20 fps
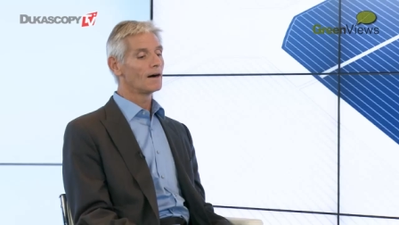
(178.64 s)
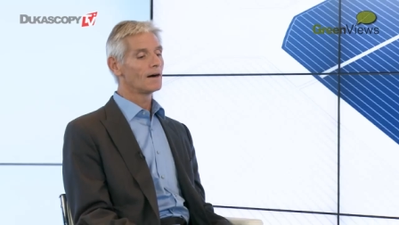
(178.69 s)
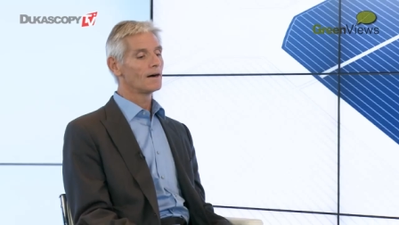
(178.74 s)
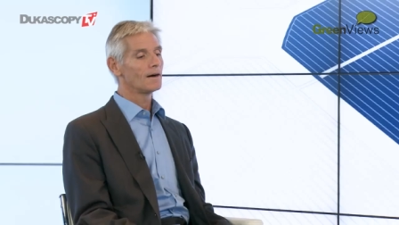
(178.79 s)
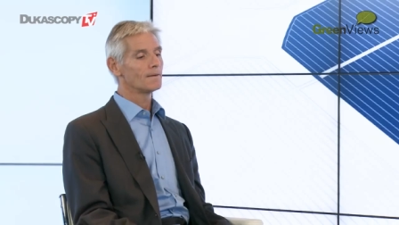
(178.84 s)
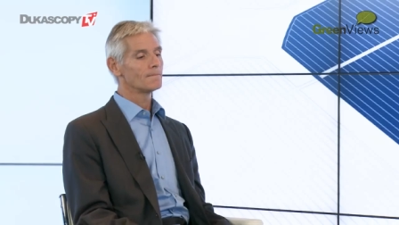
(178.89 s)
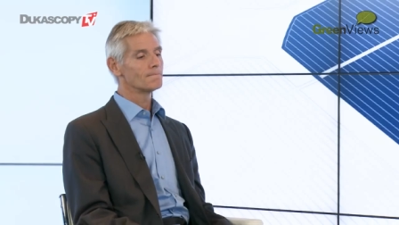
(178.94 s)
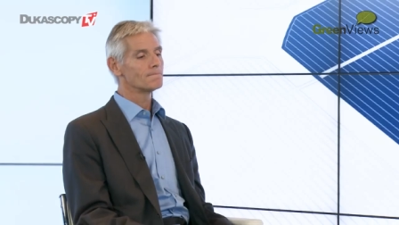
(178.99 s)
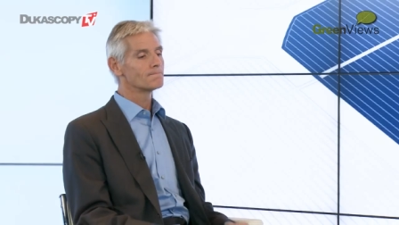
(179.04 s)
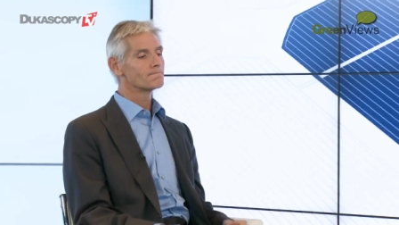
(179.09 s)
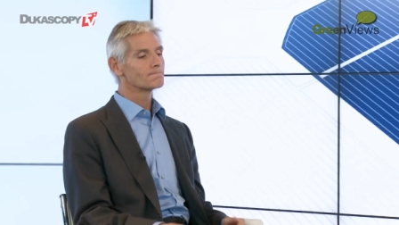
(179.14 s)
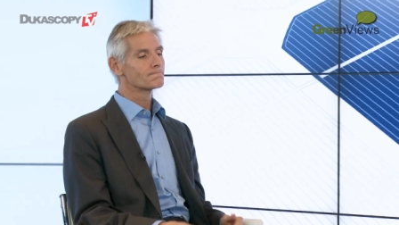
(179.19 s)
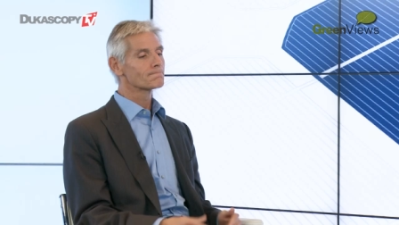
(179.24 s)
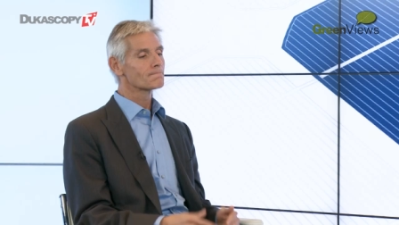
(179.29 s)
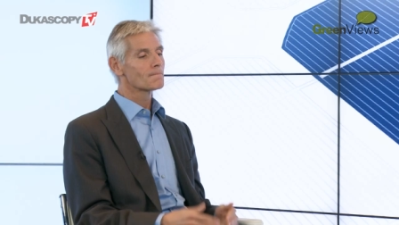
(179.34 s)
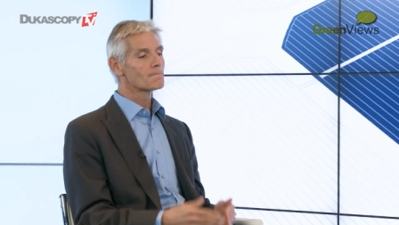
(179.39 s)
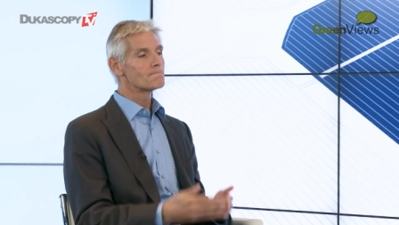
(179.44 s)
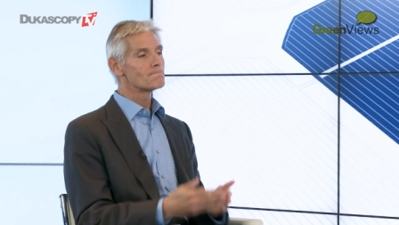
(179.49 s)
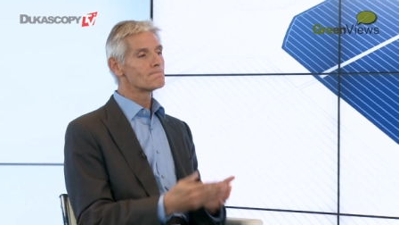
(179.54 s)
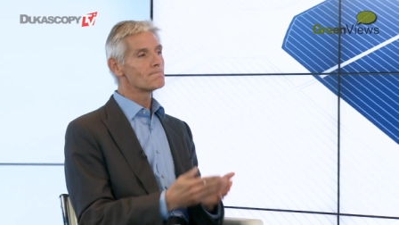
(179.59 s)
Um,
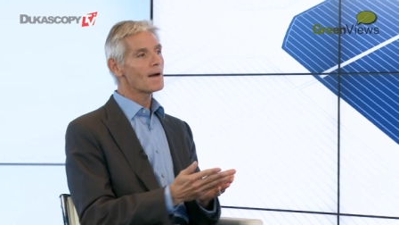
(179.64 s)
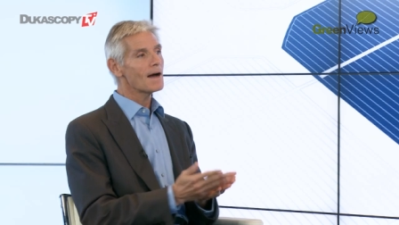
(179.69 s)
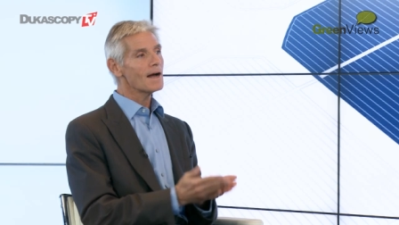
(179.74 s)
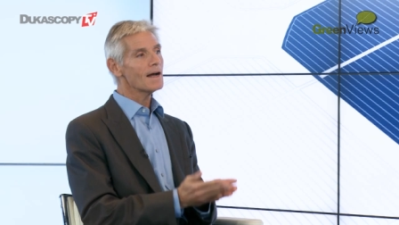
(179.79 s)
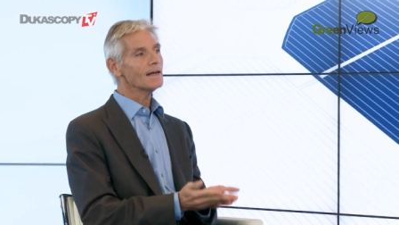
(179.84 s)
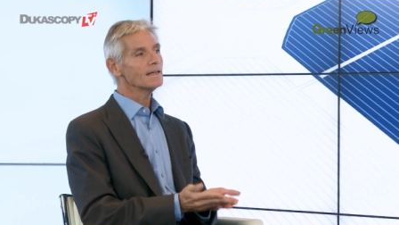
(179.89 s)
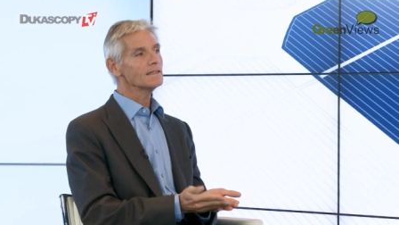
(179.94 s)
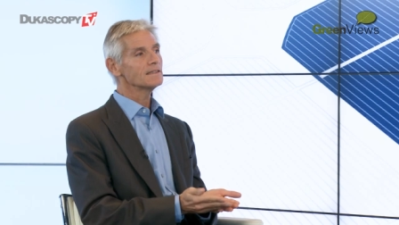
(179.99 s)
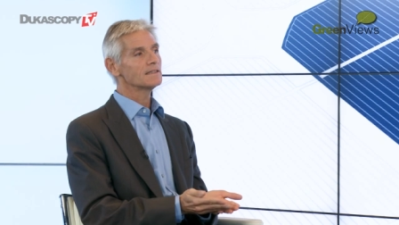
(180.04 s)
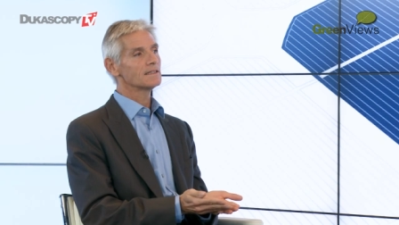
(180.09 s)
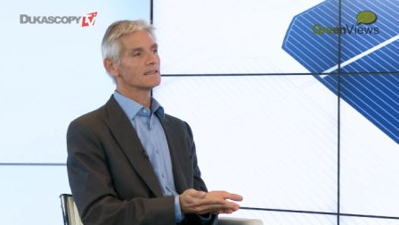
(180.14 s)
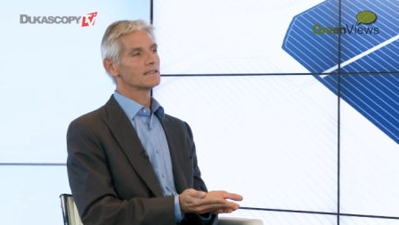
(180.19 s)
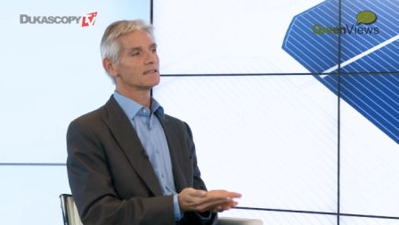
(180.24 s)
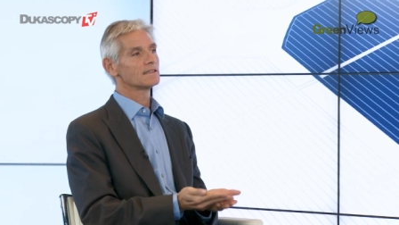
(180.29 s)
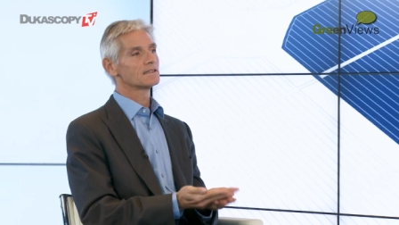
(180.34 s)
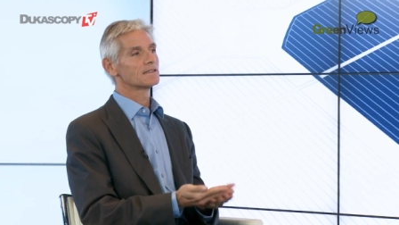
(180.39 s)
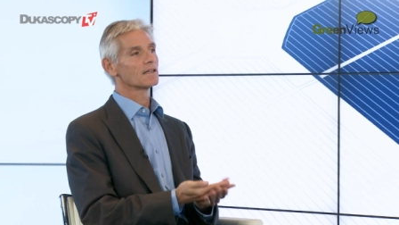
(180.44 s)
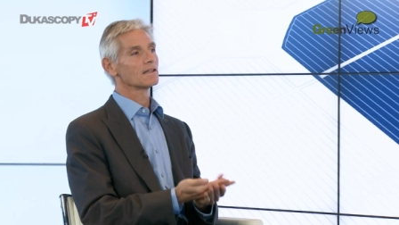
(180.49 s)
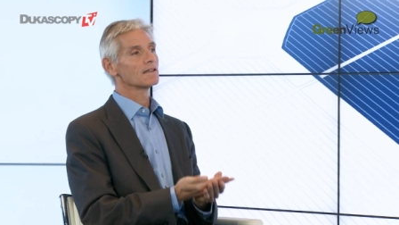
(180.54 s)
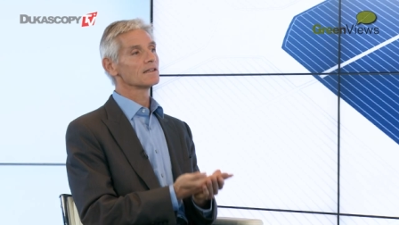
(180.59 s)
Mons
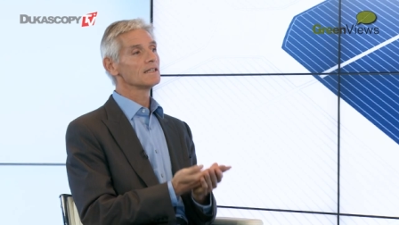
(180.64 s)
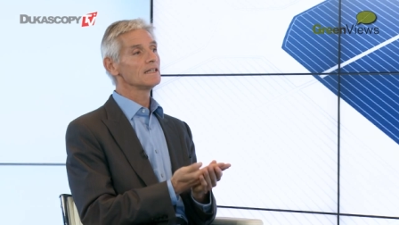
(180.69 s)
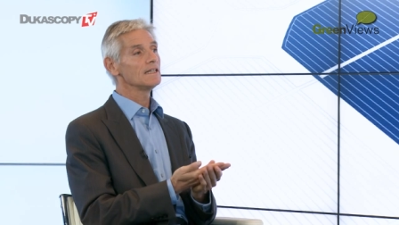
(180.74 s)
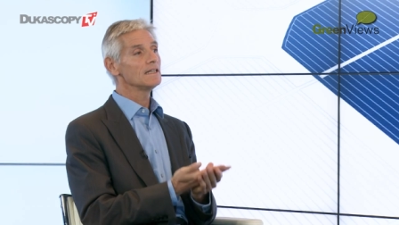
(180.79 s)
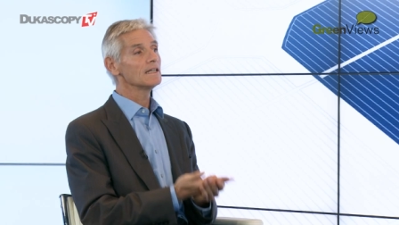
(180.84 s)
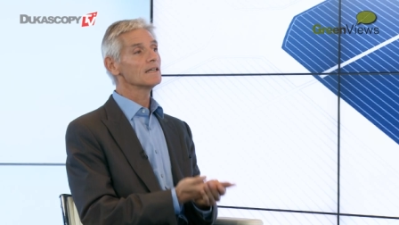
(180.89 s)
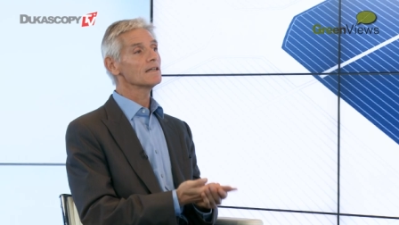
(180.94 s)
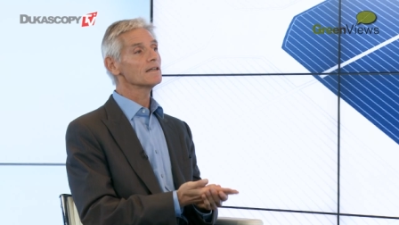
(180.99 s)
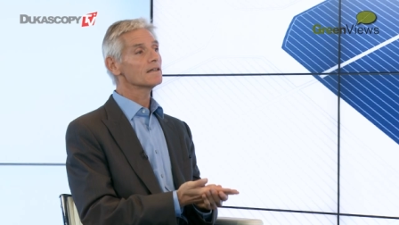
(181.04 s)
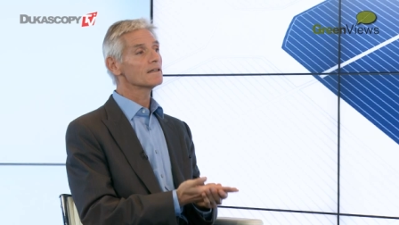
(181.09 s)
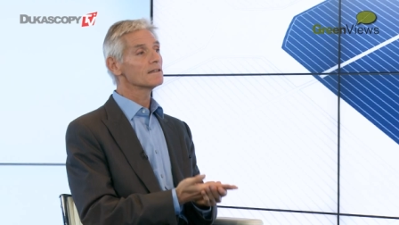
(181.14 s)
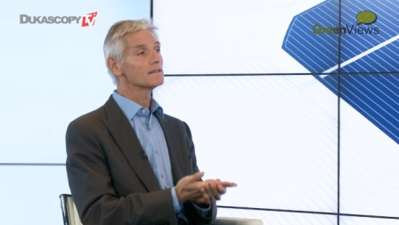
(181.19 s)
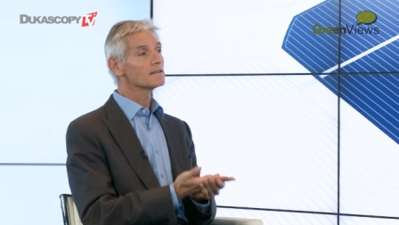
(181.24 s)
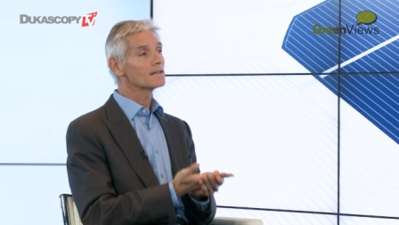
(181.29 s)
is a leading